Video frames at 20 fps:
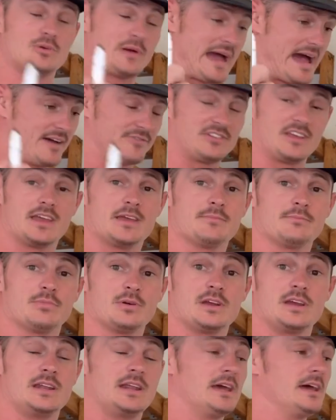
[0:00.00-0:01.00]
have to
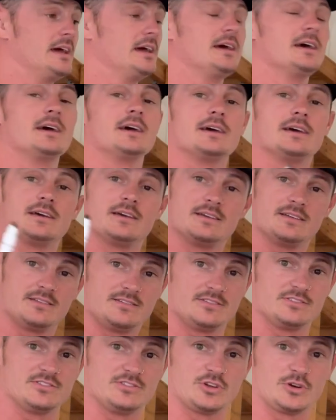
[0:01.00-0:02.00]
inbreed.
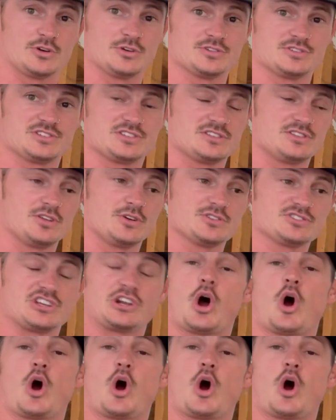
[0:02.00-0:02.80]
There's an